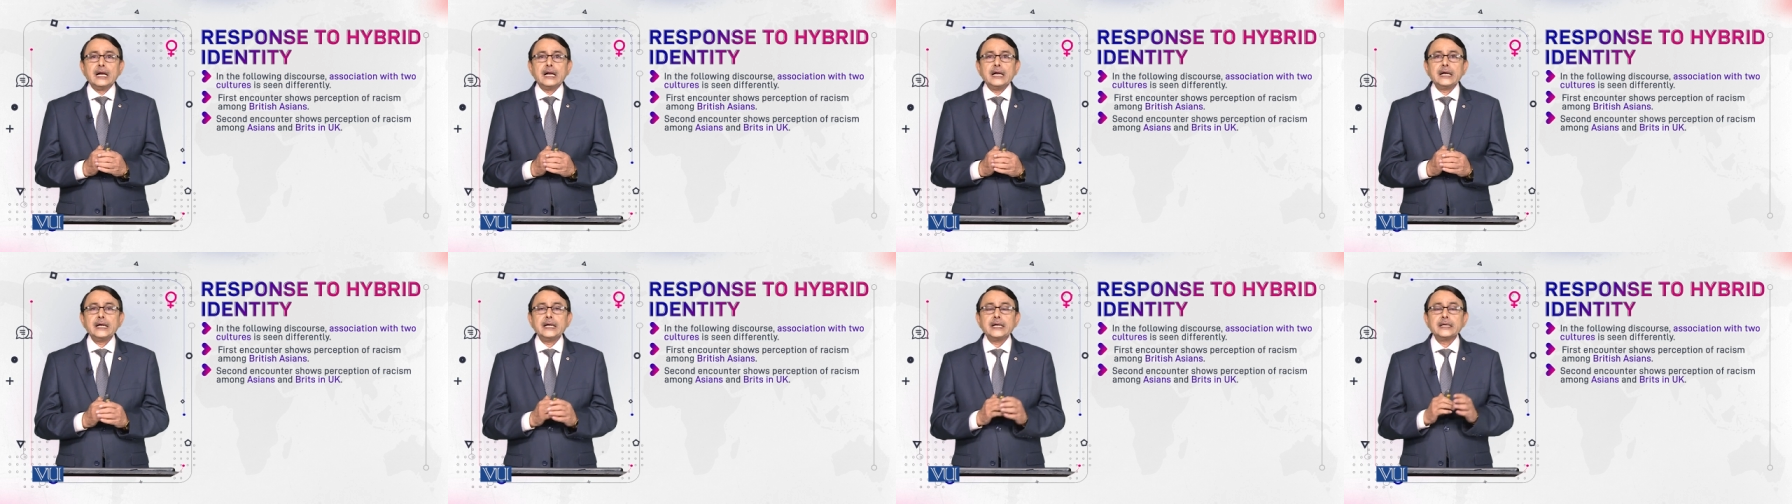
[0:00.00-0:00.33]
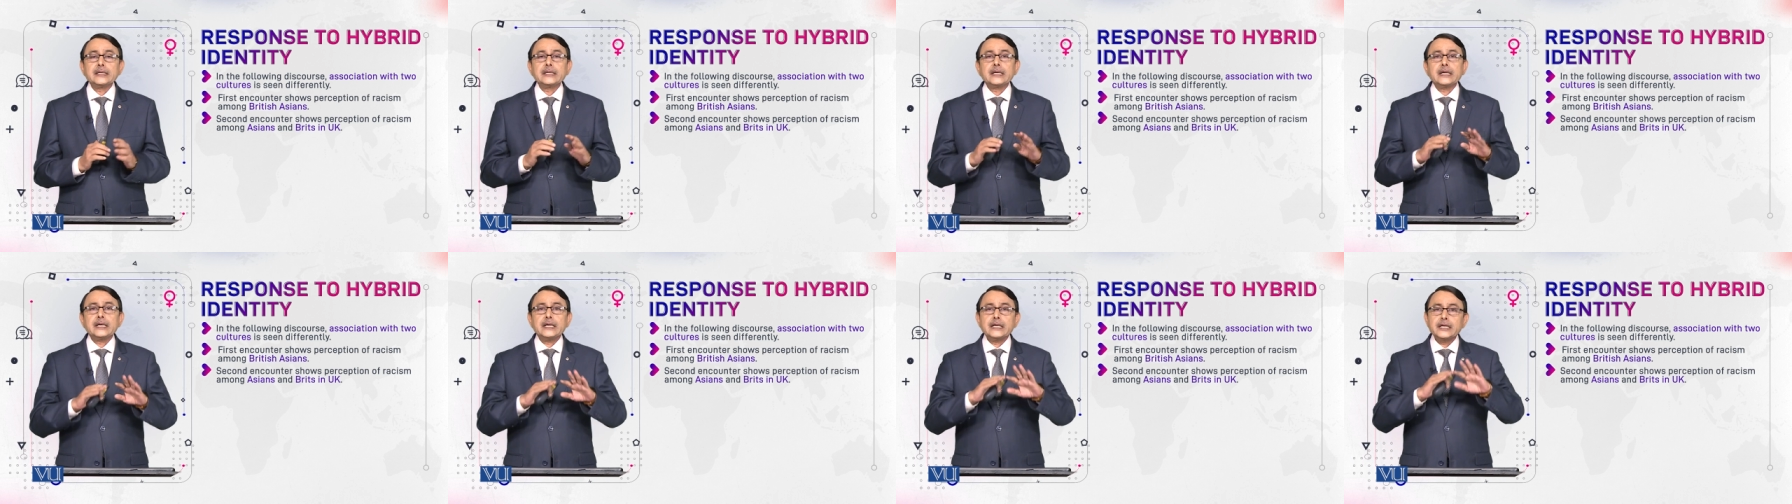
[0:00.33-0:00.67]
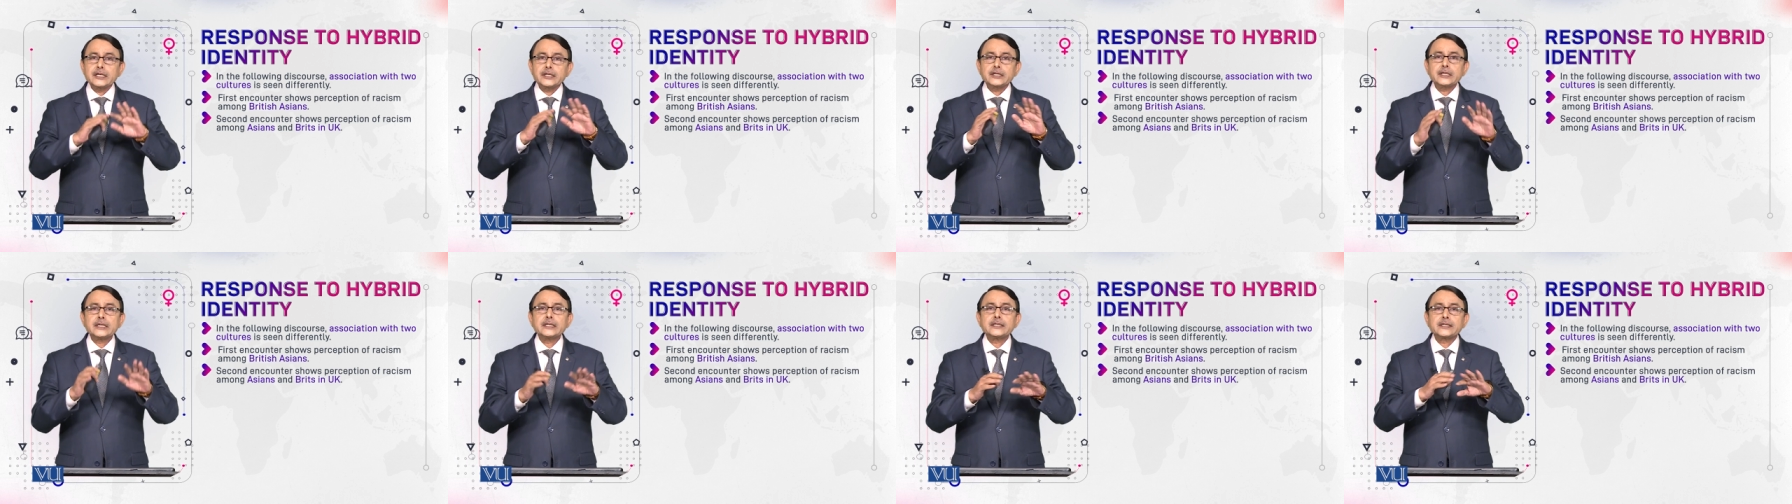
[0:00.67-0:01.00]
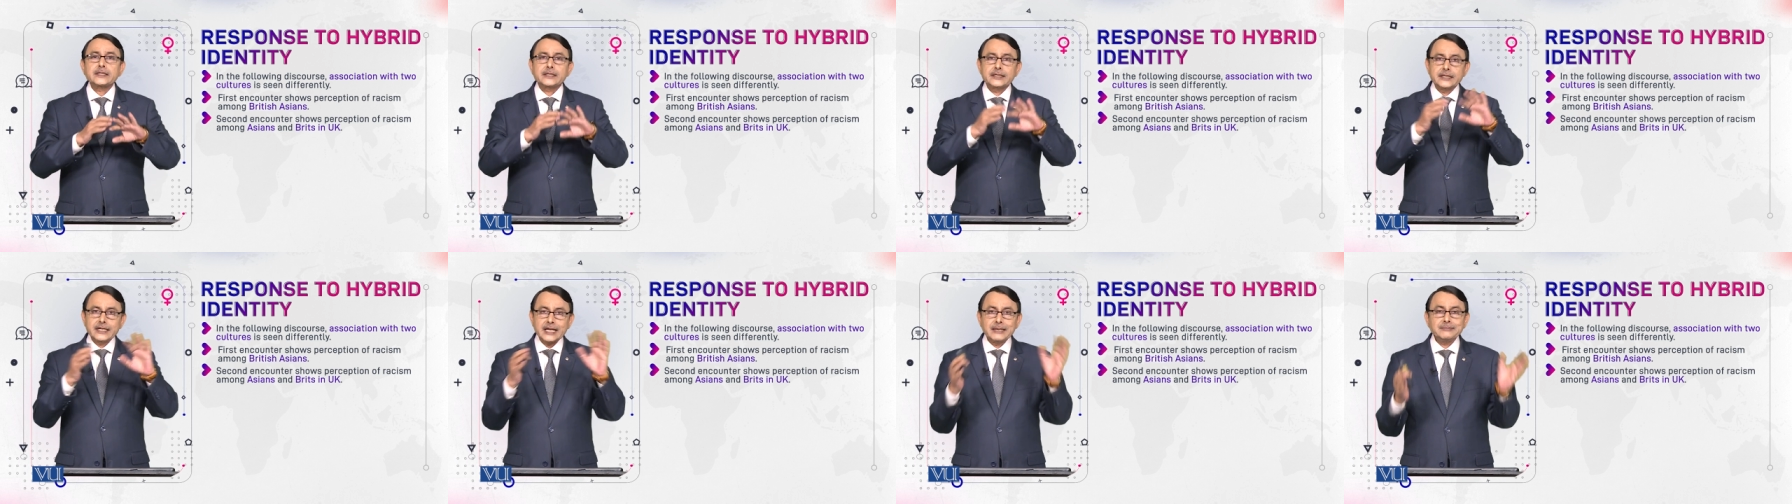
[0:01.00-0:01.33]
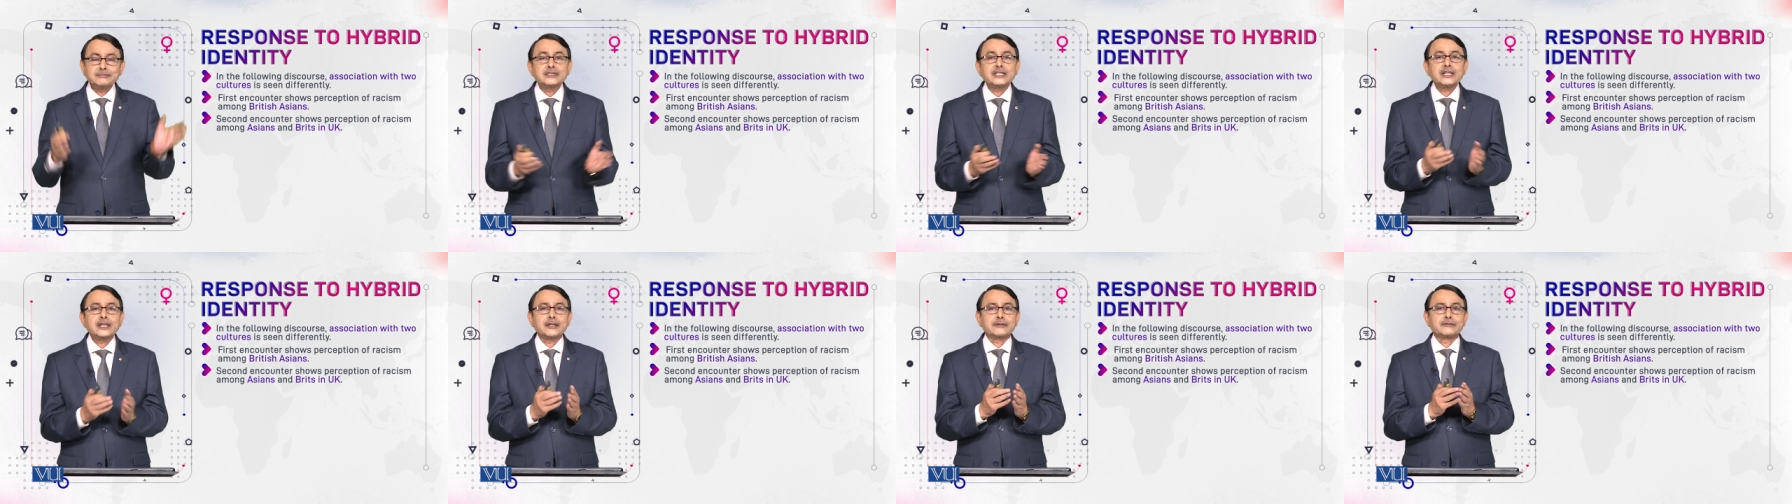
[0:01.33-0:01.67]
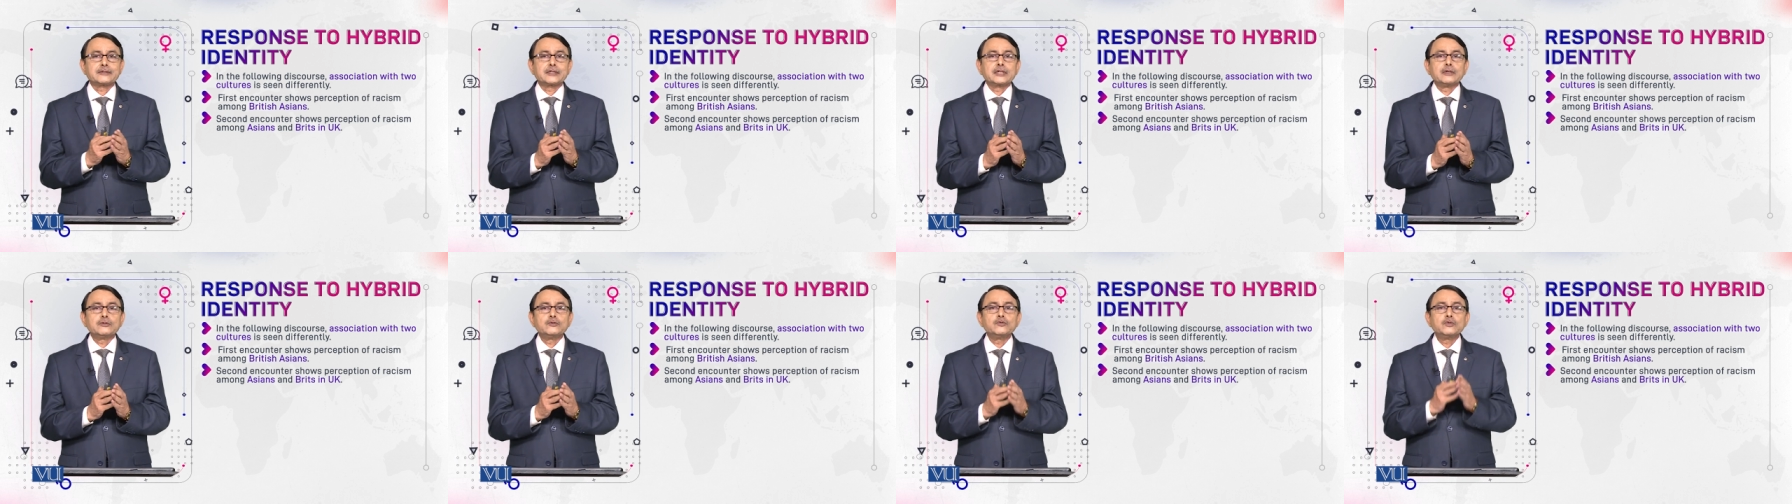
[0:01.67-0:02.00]
and Asians
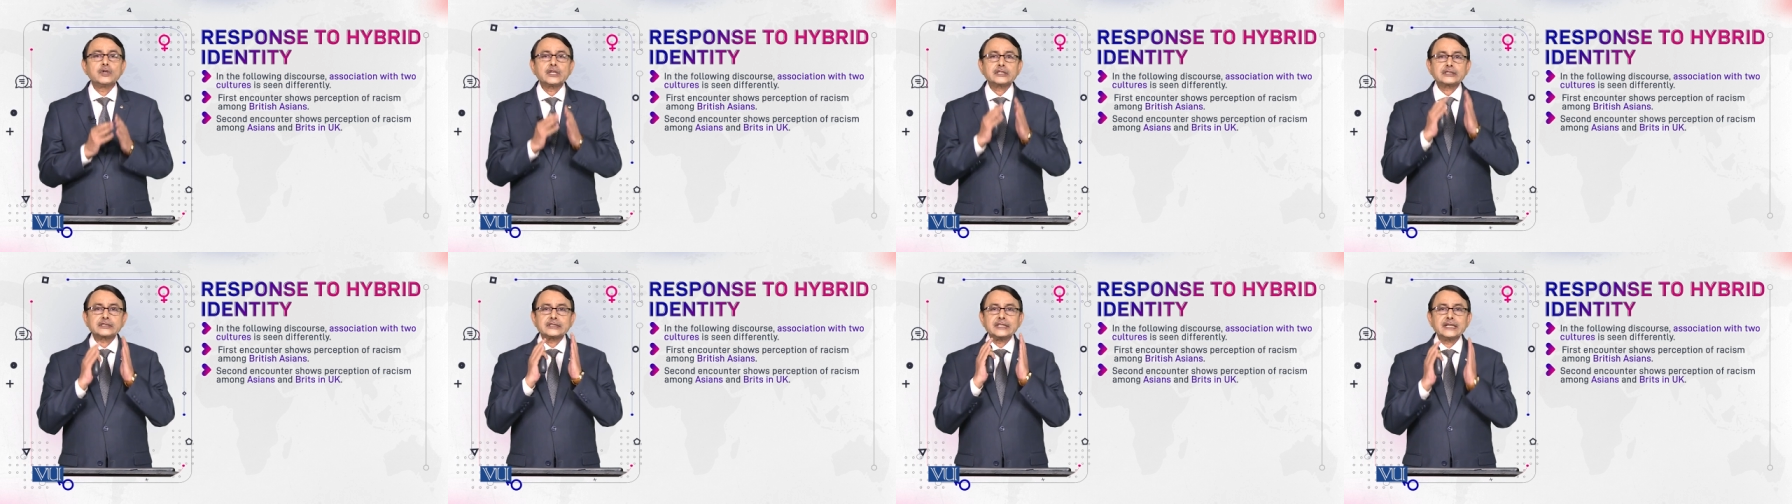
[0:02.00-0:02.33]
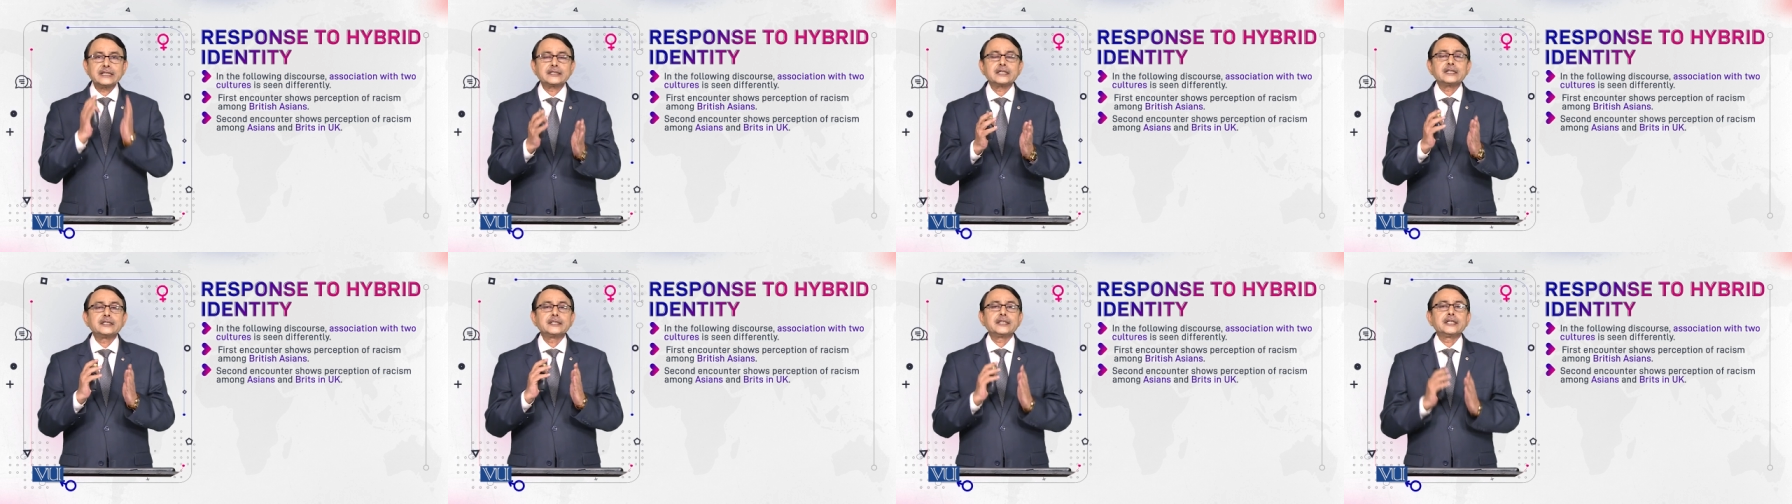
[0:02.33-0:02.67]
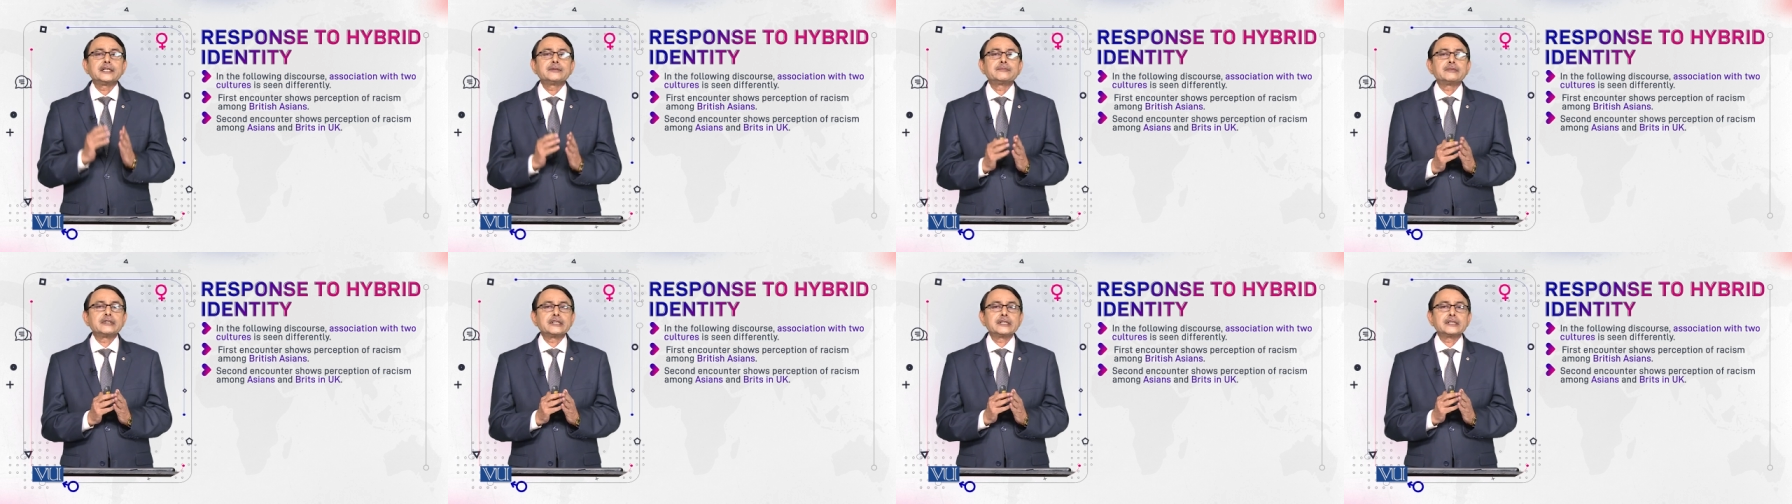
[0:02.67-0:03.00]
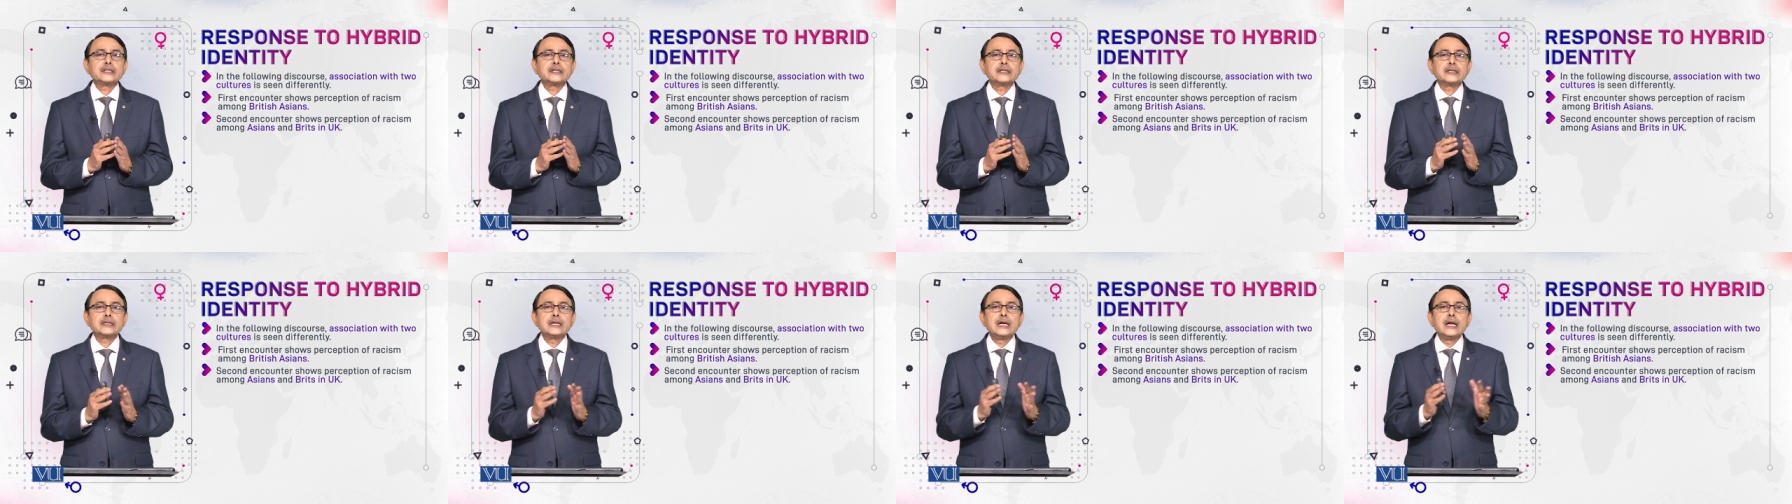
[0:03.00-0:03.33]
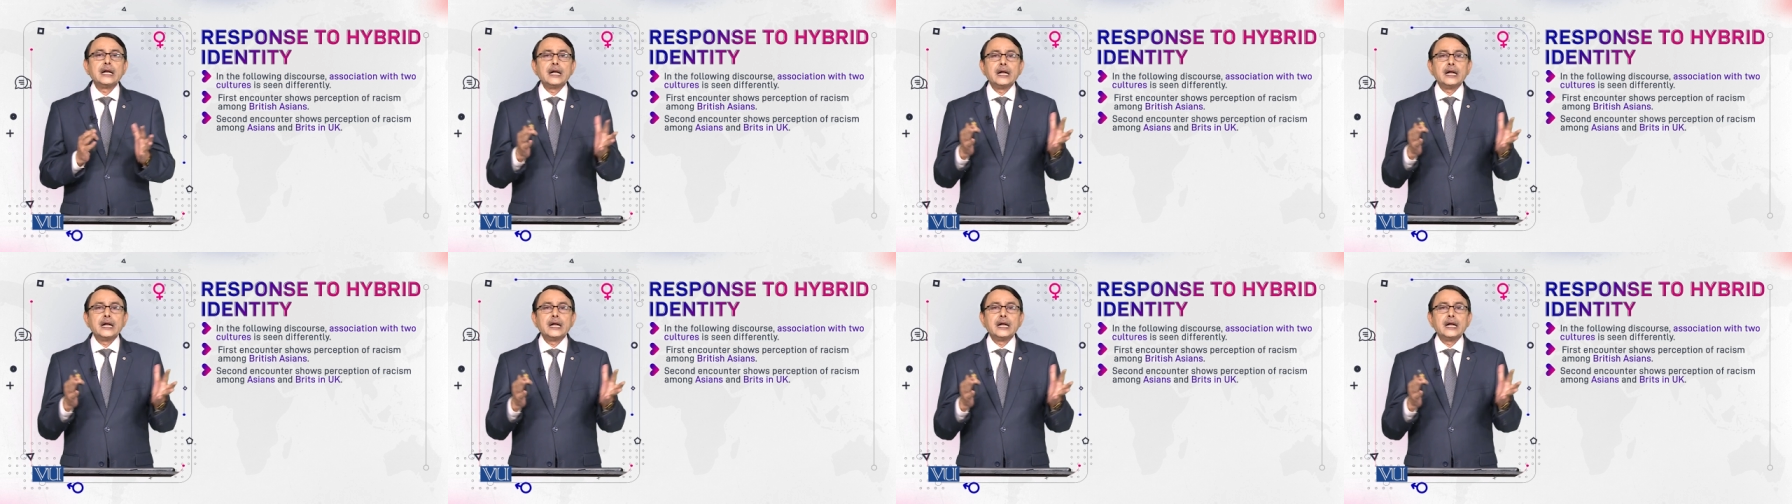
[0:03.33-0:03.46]
themselves who are settled in Britain,